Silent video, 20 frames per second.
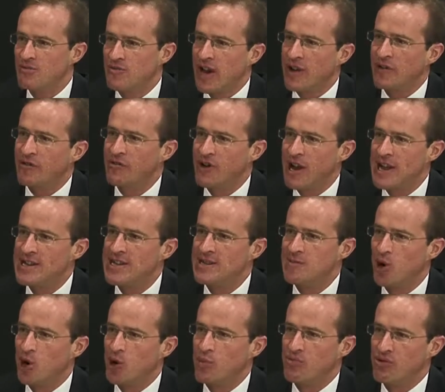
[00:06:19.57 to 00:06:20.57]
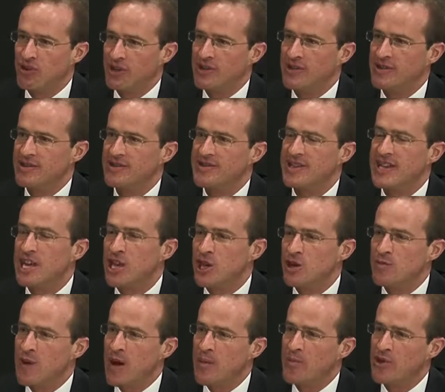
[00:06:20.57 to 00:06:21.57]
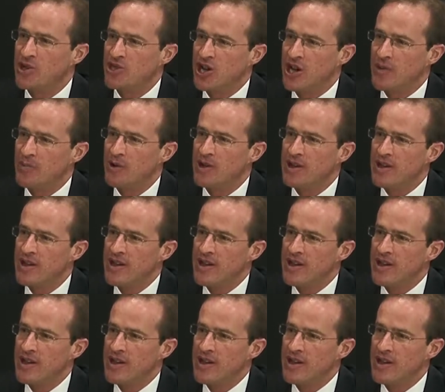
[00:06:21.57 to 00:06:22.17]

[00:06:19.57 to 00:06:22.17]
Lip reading: referendum on Britain's EU membership